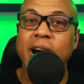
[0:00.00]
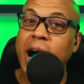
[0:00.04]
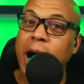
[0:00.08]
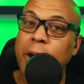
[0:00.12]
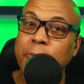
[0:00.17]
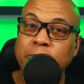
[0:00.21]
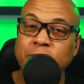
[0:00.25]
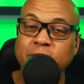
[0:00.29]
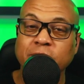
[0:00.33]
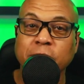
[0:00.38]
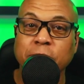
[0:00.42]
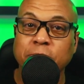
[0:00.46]
I'll
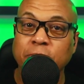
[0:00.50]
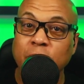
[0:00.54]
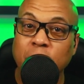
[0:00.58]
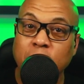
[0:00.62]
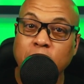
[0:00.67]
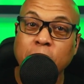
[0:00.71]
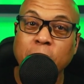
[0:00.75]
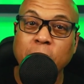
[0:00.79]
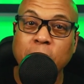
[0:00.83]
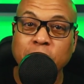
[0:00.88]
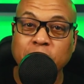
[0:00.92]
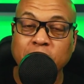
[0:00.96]
put the
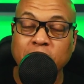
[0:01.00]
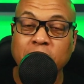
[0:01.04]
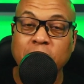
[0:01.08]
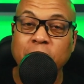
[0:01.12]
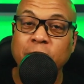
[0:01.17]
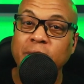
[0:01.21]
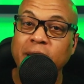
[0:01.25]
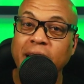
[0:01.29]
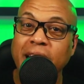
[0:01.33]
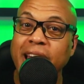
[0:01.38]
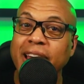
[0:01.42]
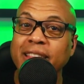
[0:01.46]
promo
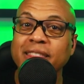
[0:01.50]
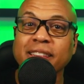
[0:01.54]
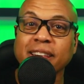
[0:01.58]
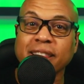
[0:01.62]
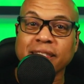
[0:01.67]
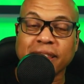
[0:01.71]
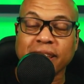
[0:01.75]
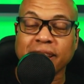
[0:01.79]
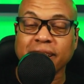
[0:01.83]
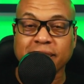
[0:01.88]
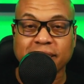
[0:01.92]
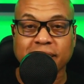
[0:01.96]
code and the
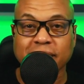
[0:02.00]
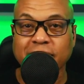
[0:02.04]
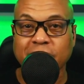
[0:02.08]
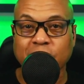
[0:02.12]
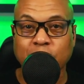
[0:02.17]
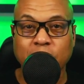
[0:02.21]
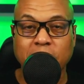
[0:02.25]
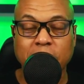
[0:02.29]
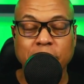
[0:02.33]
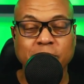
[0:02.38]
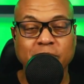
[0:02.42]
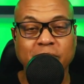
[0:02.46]
link to their
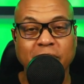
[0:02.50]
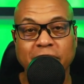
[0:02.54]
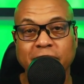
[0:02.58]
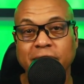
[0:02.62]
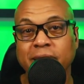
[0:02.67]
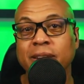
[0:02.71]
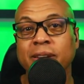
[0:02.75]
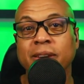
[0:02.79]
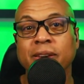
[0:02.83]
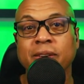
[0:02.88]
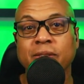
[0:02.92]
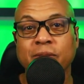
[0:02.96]
website
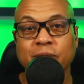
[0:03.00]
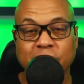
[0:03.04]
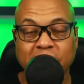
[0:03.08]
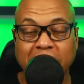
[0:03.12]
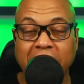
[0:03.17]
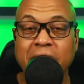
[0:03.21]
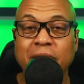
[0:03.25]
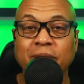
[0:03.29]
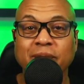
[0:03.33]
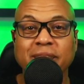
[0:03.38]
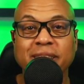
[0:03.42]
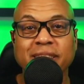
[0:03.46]

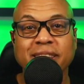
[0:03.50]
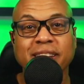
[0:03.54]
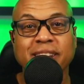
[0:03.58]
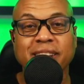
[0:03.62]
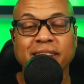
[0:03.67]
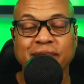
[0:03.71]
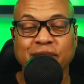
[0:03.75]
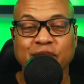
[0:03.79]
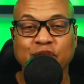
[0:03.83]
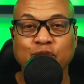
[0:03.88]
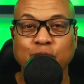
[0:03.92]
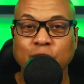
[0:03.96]
down in the
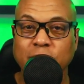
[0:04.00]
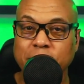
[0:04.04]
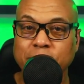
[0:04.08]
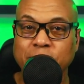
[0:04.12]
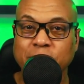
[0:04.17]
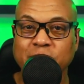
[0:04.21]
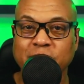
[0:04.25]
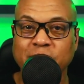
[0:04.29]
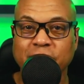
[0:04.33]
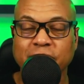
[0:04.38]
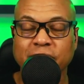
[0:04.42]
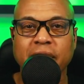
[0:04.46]

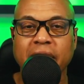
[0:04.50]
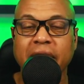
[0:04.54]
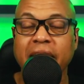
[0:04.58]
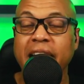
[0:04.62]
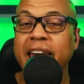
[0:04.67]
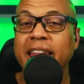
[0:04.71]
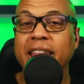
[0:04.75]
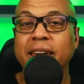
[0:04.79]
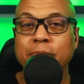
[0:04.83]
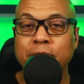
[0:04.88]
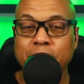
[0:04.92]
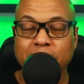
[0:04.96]
description,
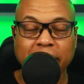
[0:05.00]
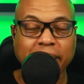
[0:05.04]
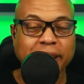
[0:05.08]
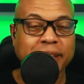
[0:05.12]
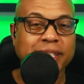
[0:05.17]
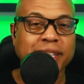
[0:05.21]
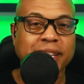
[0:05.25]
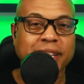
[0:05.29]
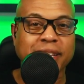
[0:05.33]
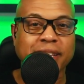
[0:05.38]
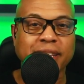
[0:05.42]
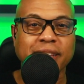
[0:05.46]
and it makes
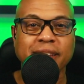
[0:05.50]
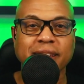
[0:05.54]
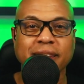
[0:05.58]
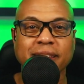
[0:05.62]
it